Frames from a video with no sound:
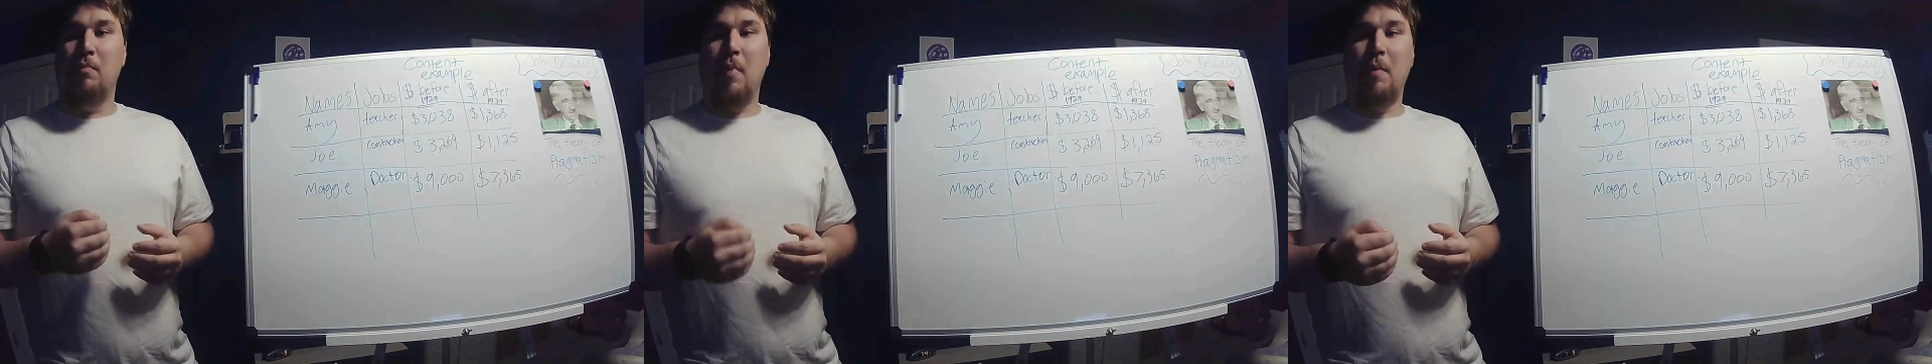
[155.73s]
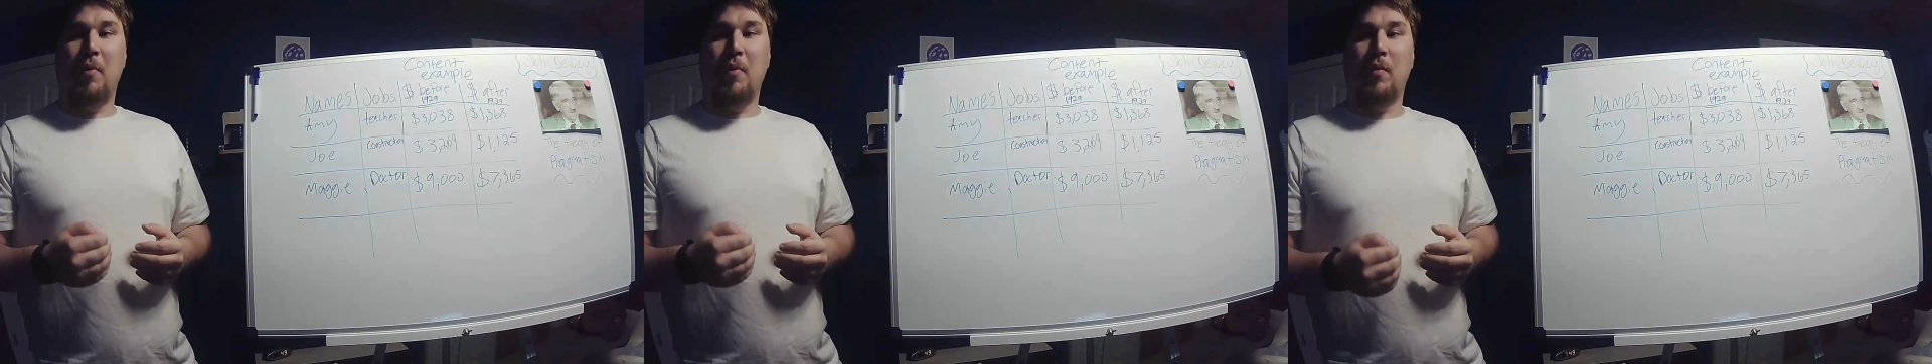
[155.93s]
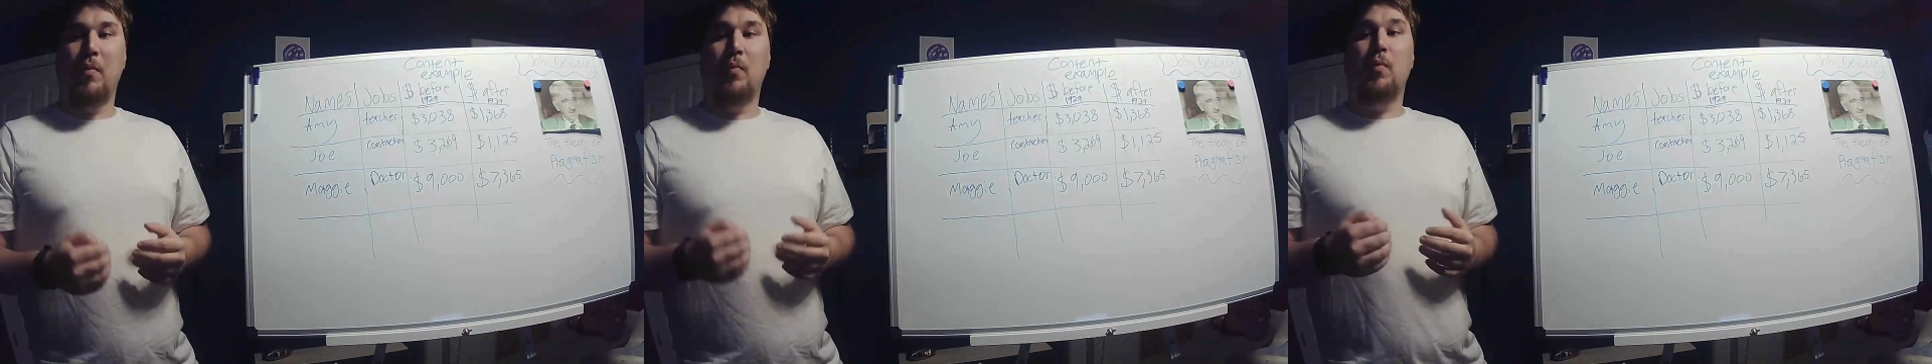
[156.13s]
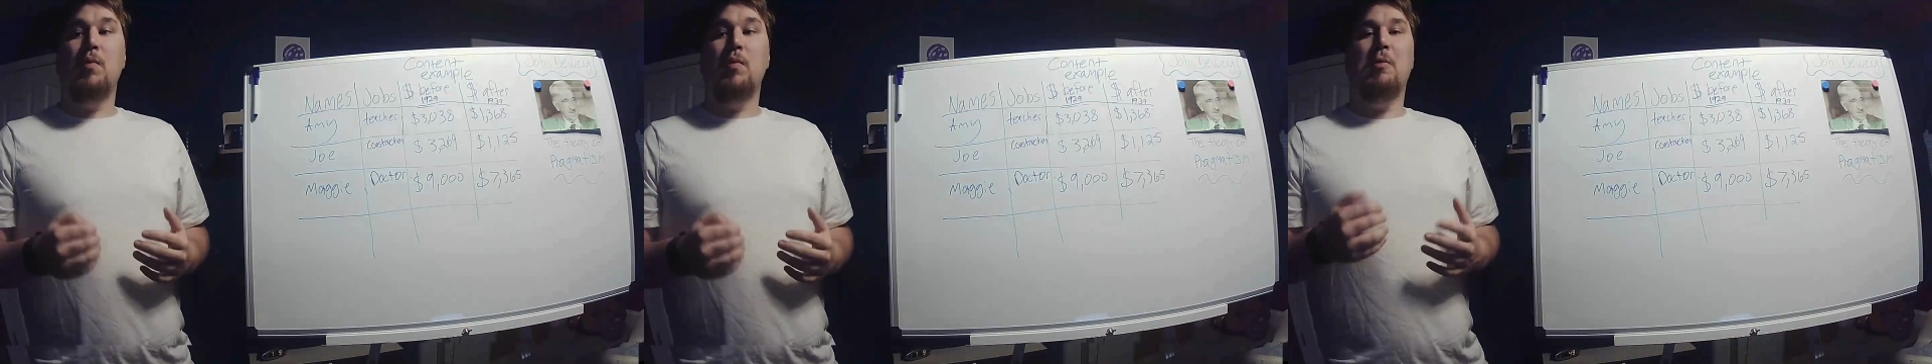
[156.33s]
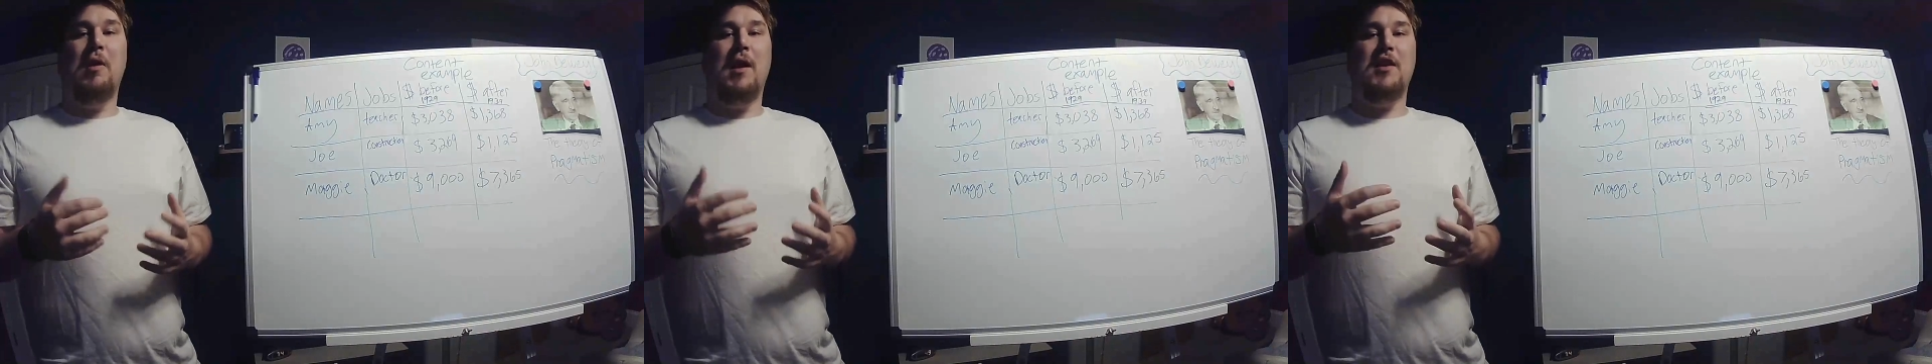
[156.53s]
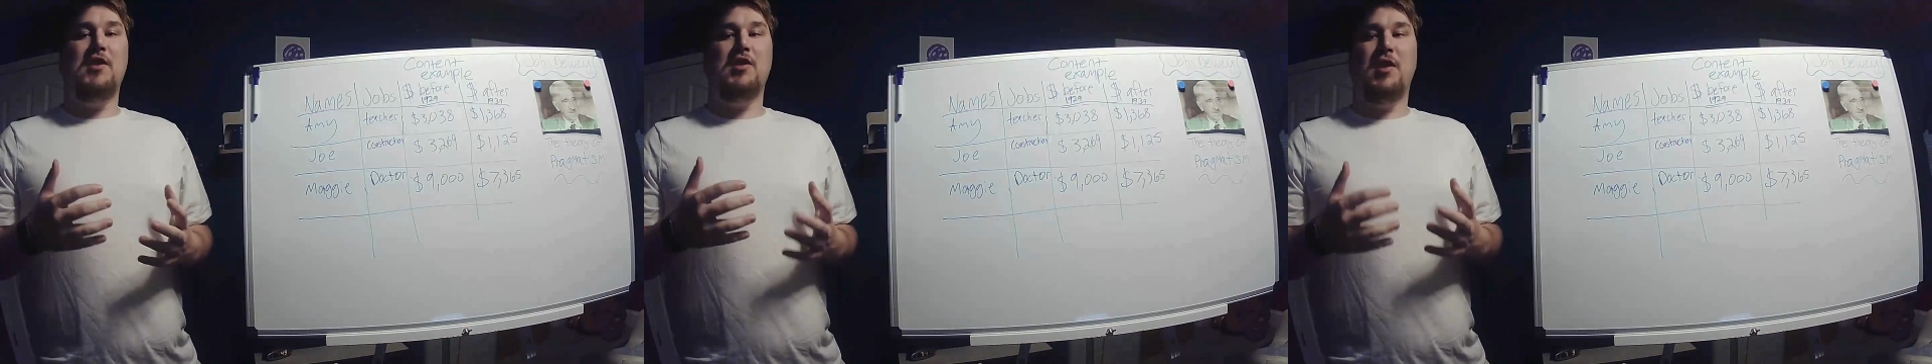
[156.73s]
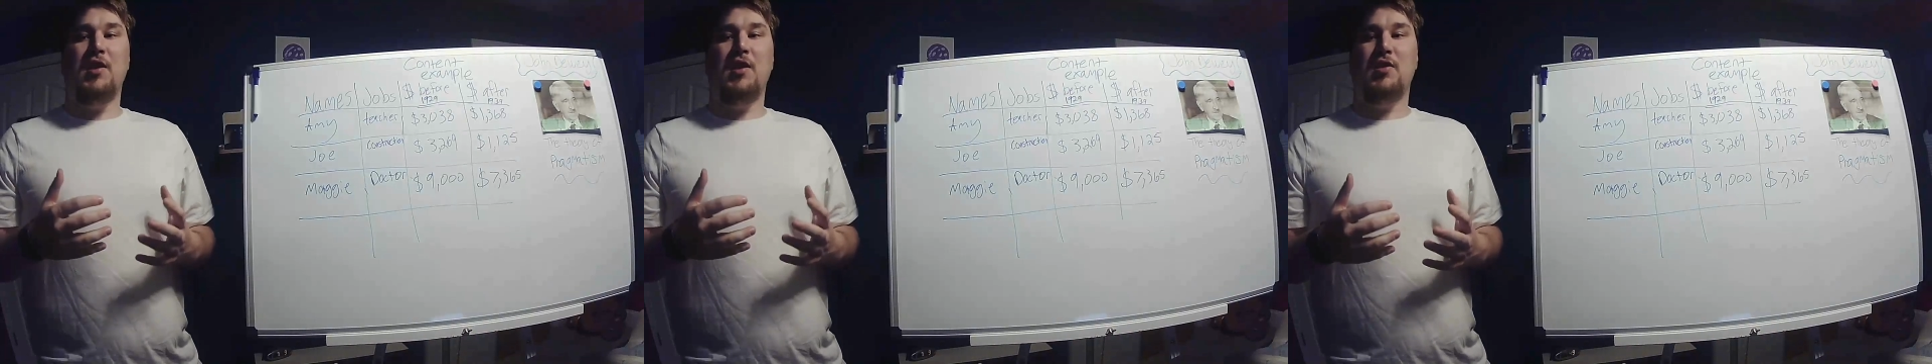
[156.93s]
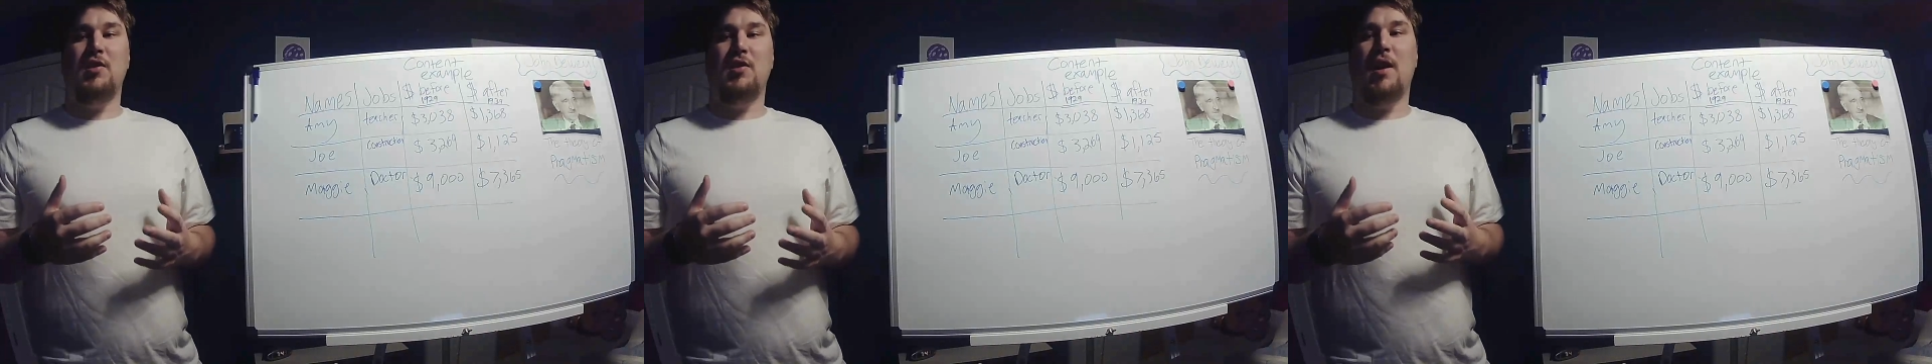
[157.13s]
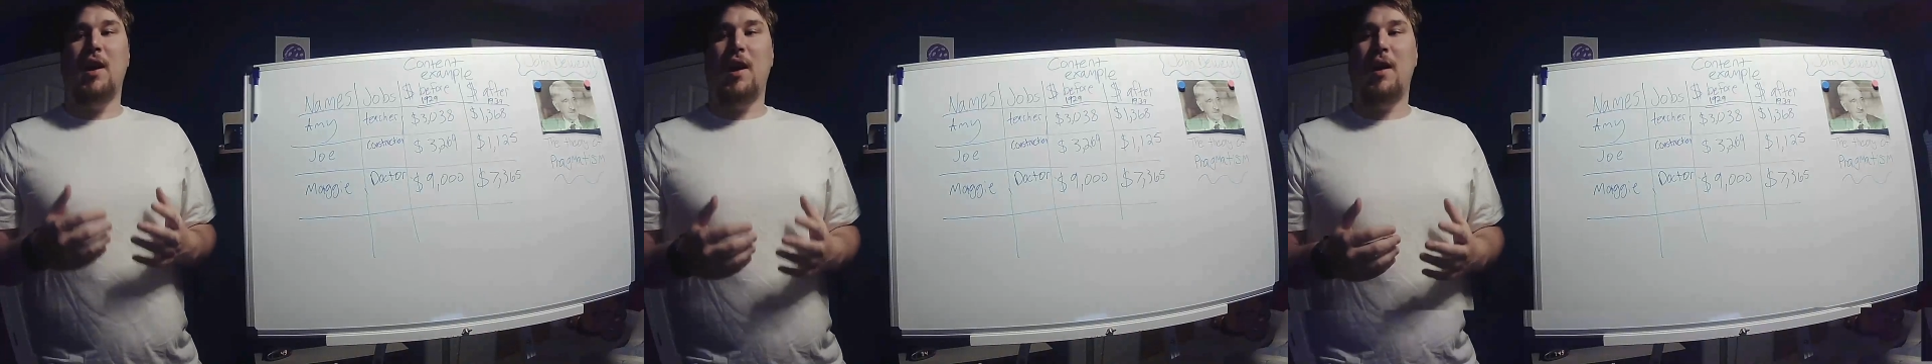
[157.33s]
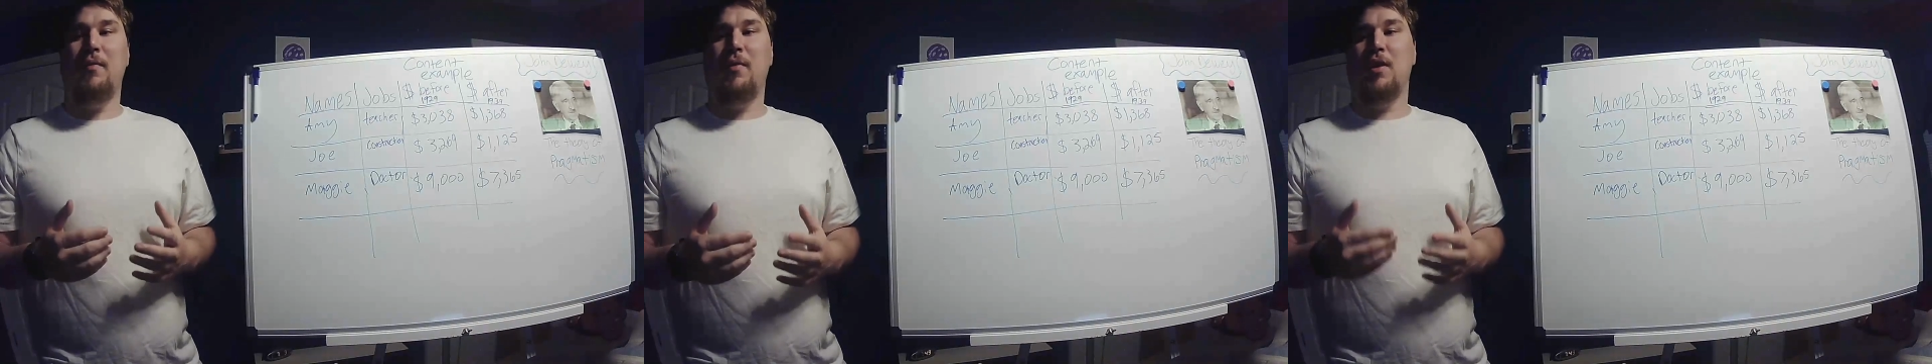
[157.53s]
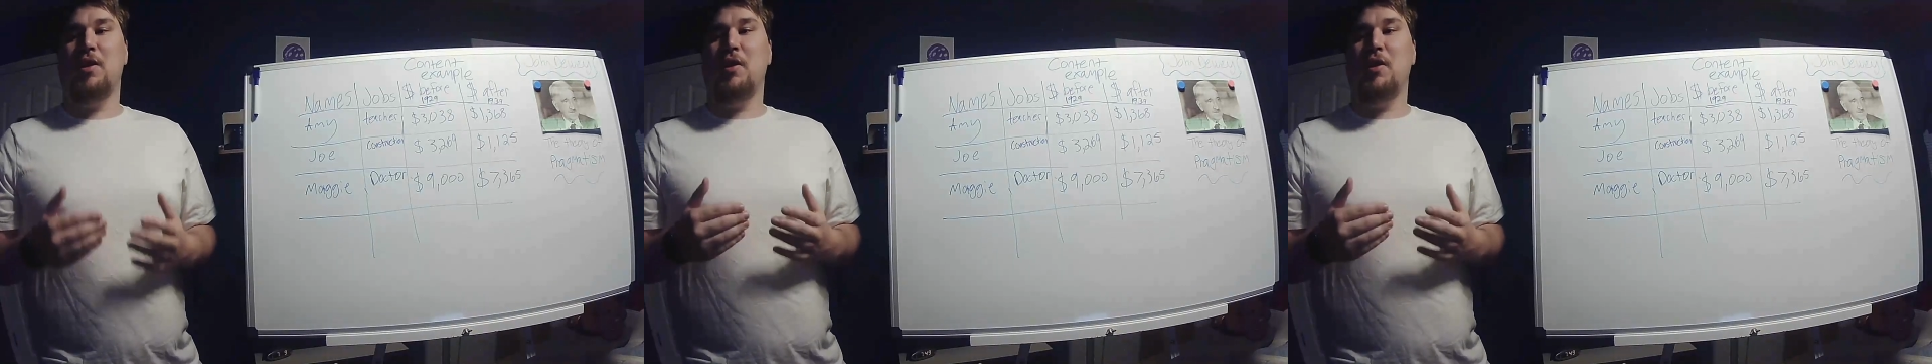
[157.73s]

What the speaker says: Remember, we want education to have a